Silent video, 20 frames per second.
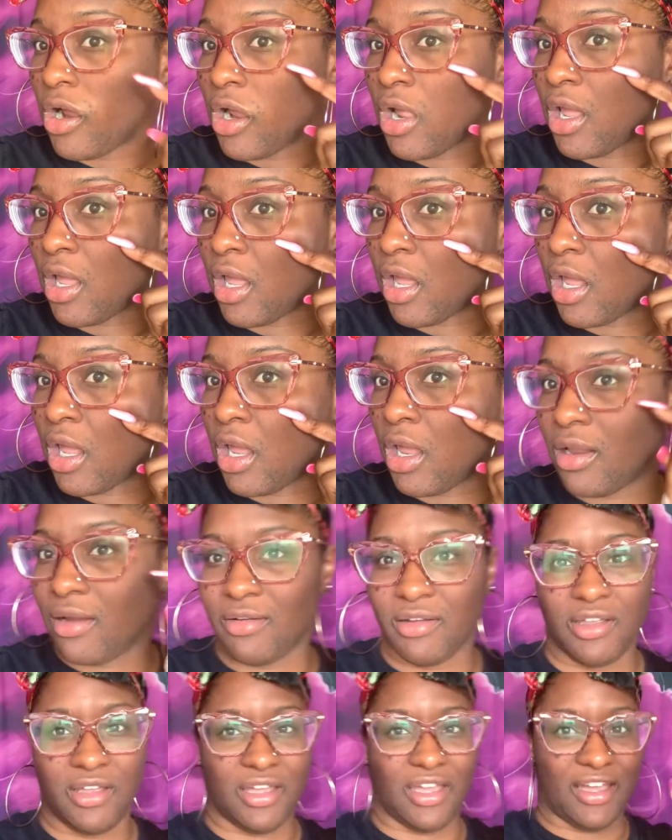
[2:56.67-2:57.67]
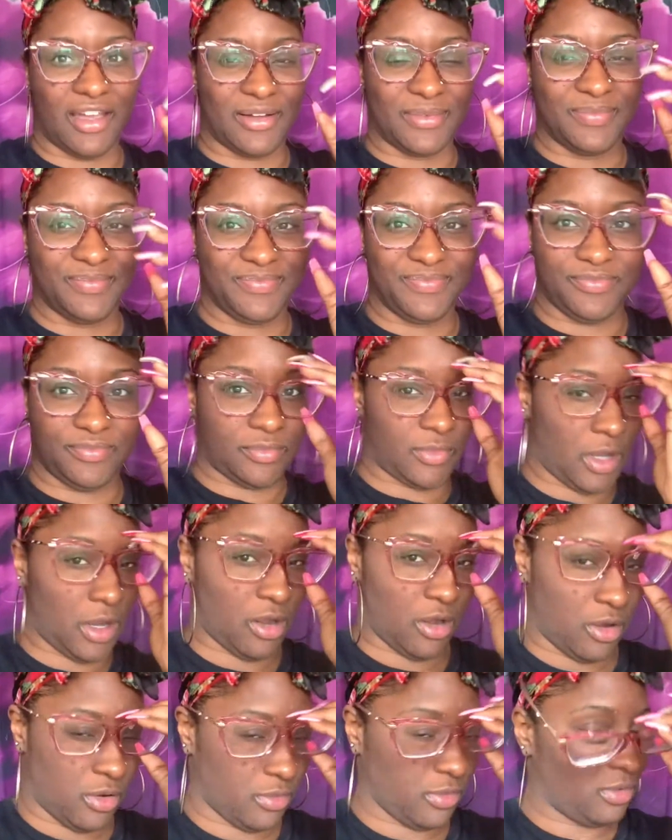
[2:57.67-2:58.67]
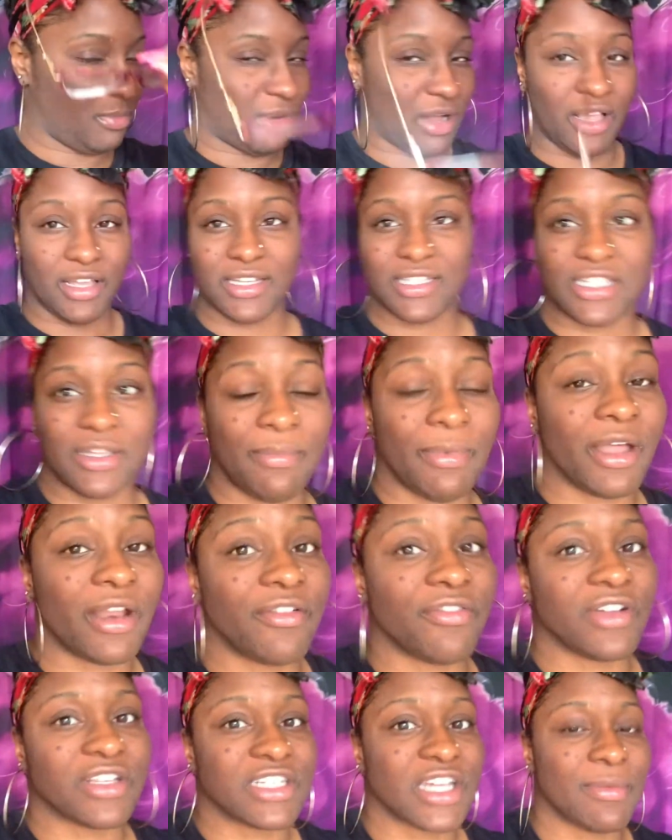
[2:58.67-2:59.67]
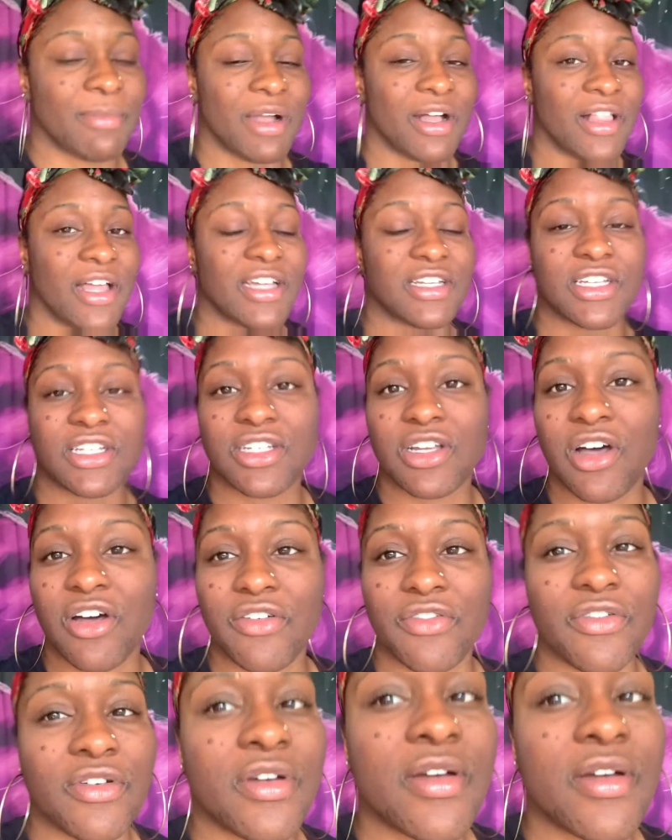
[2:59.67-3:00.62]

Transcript: And yeah. Oh, probably see better if I take my glasses off.